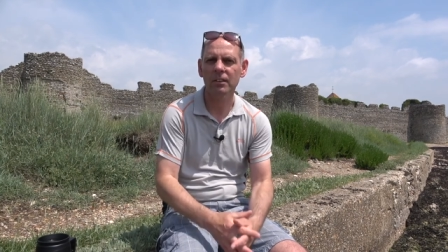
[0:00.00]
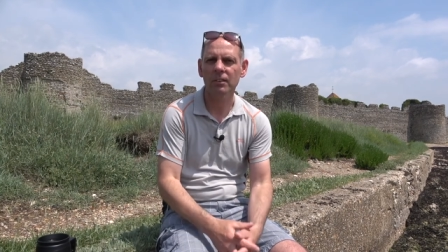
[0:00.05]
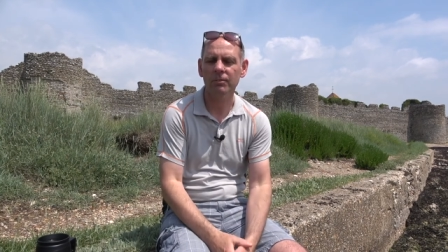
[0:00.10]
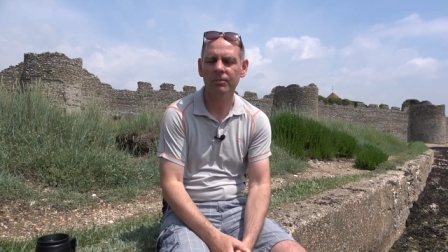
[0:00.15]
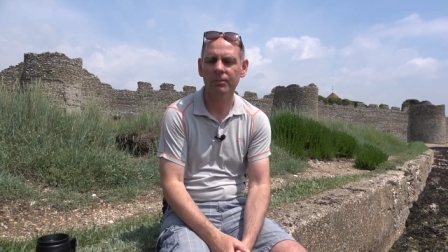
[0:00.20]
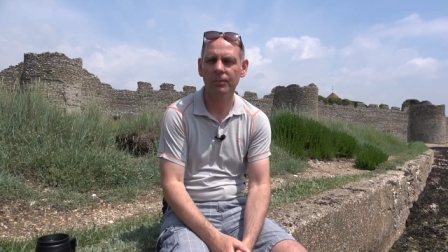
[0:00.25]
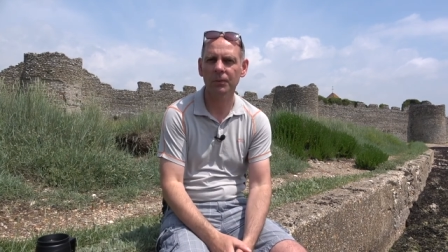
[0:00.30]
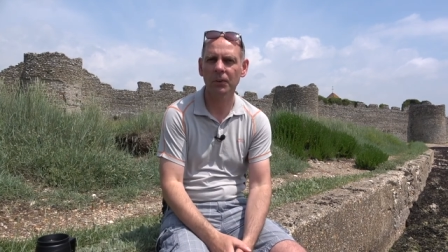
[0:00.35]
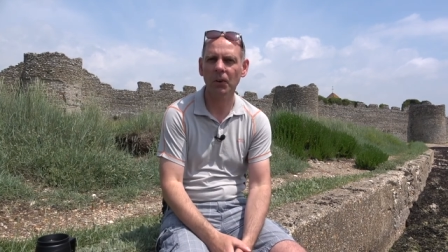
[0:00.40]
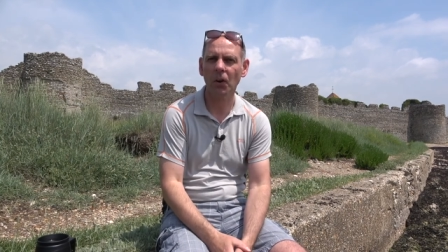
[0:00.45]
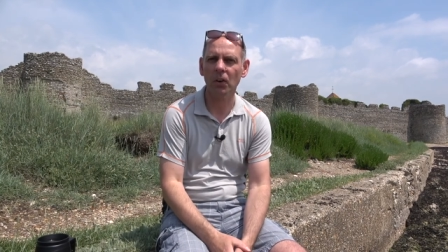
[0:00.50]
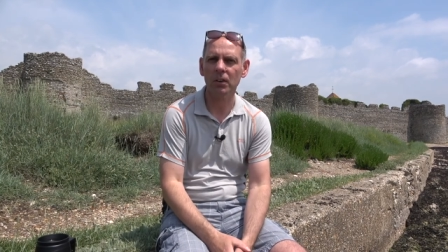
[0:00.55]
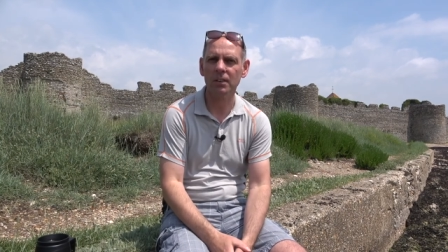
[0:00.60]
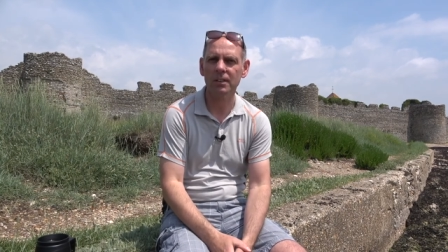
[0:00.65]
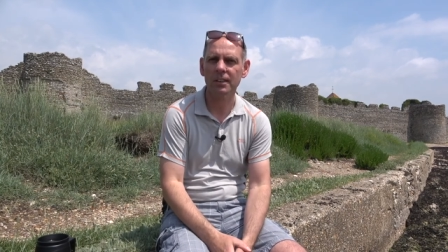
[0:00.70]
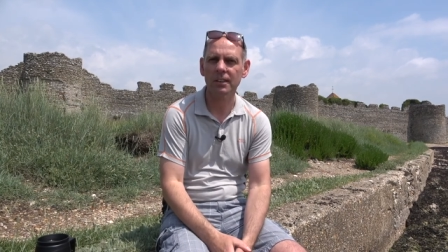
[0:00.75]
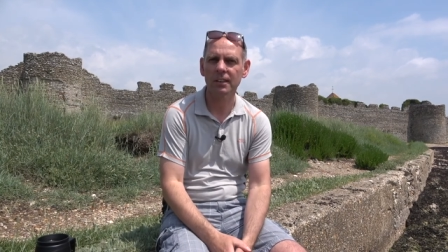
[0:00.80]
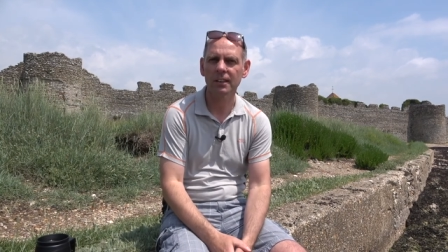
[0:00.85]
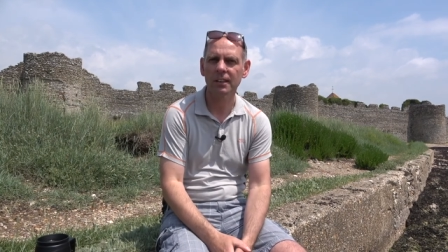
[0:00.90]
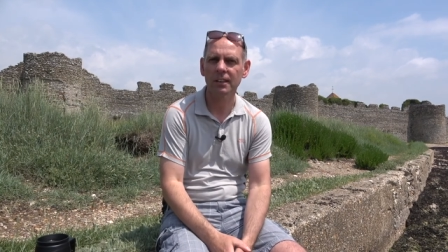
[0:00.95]
from God.
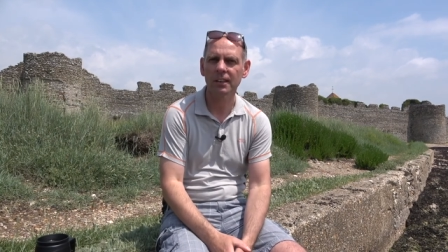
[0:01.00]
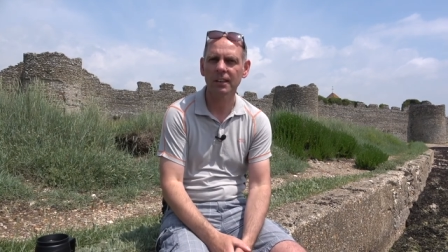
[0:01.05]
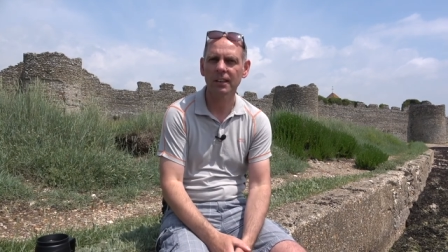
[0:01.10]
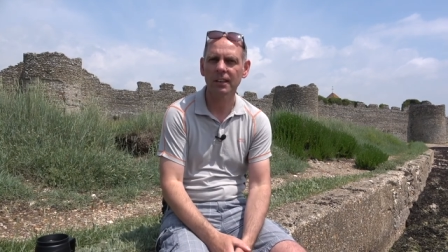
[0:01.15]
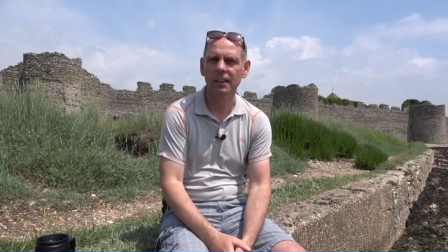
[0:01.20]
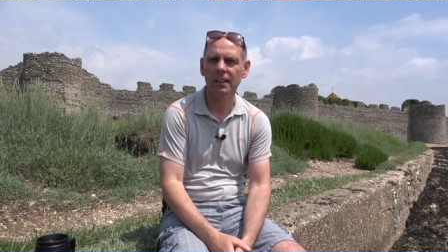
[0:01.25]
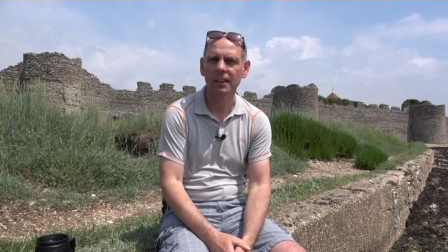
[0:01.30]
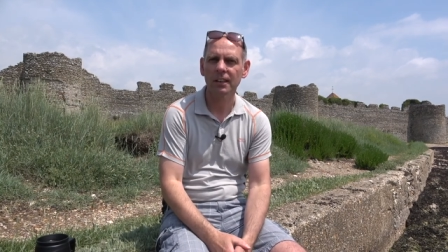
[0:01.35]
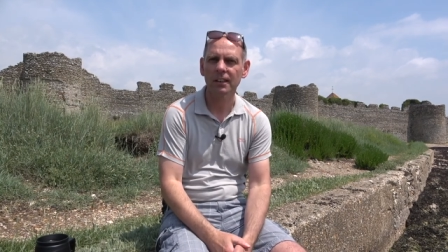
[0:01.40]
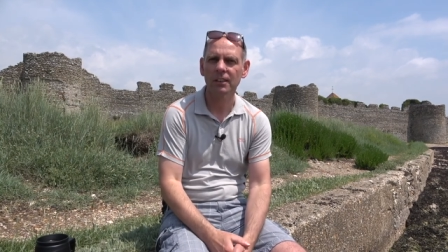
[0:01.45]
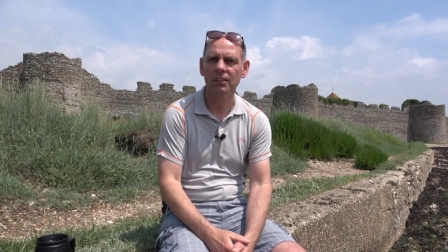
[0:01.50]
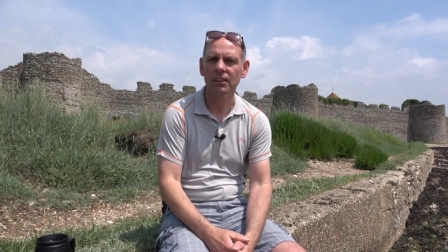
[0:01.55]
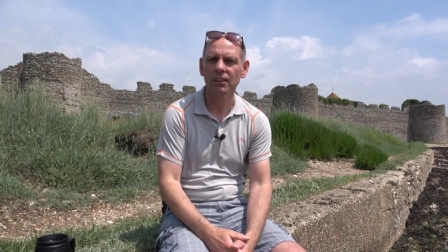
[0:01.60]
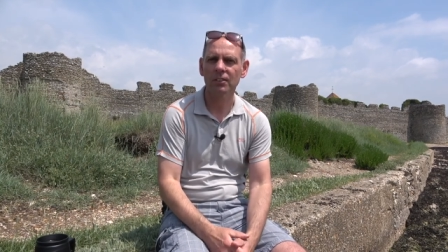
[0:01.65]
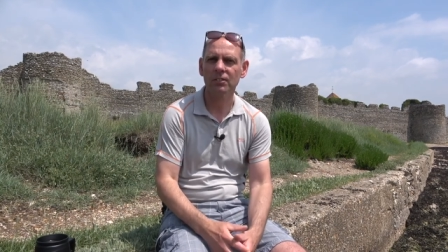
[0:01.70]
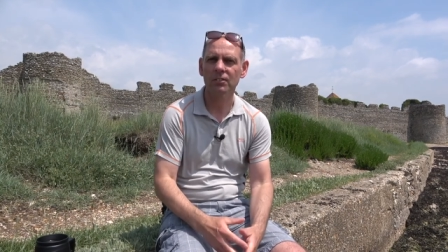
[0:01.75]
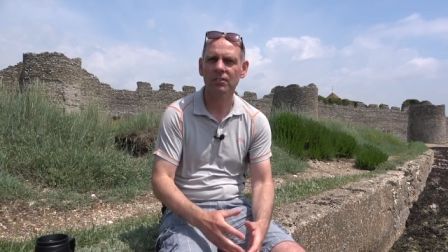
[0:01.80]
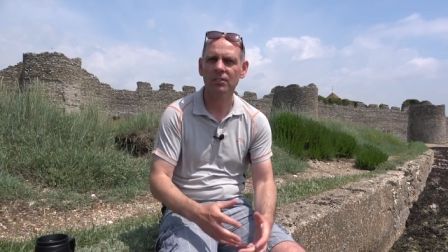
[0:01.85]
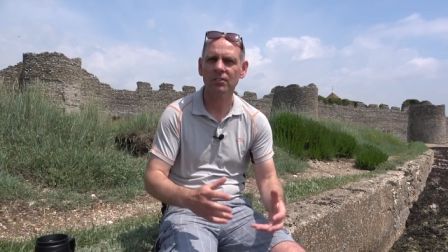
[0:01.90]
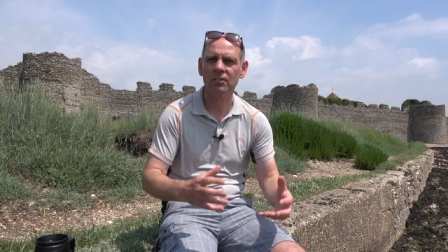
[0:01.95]

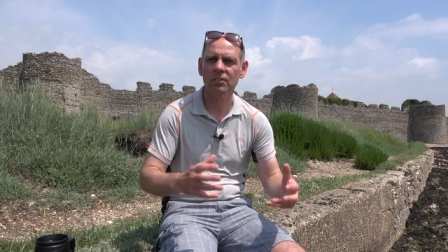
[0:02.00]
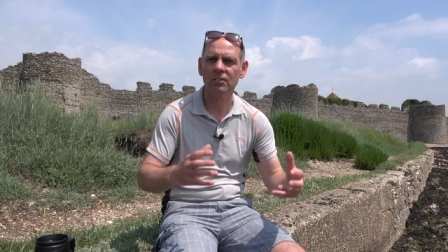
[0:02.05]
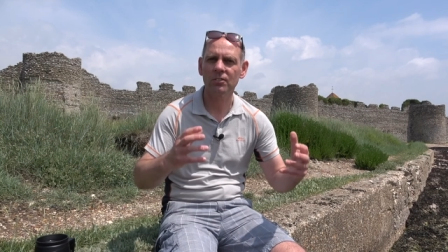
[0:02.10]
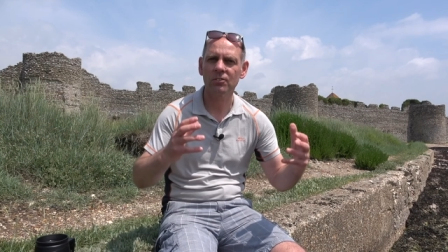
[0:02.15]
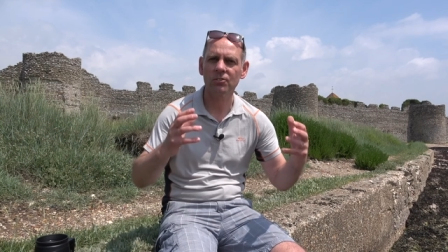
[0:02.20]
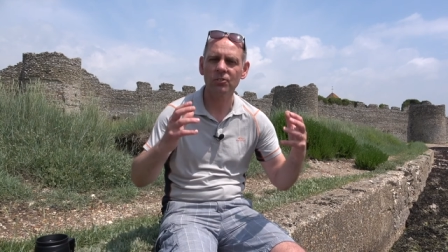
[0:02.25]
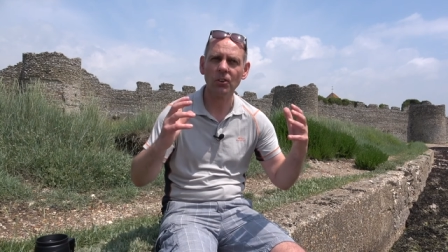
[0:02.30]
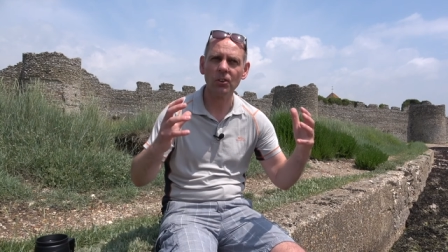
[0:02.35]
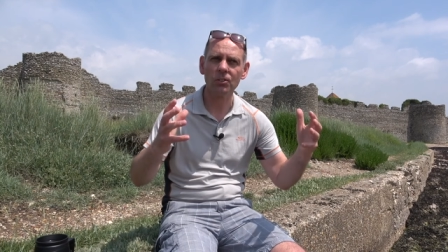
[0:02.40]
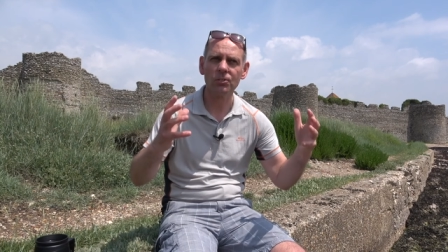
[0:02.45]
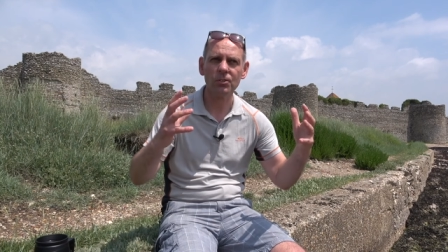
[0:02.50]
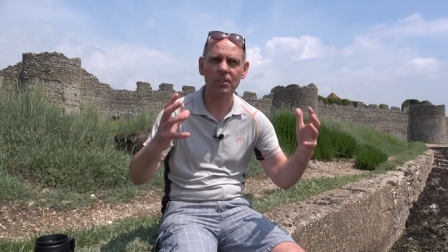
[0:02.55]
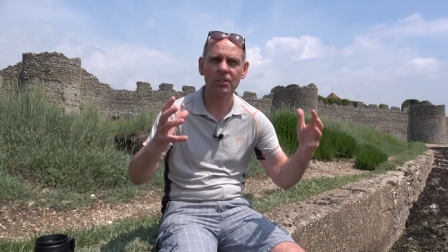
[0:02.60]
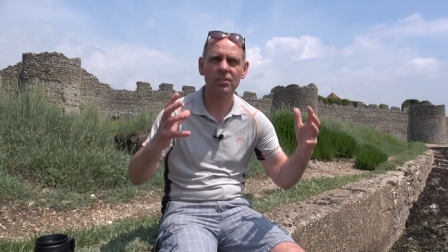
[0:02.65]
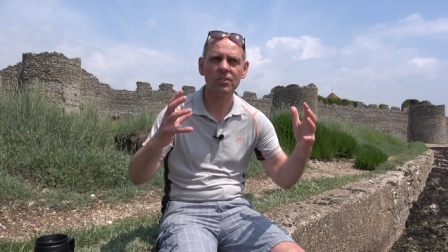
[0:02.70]
So Joshua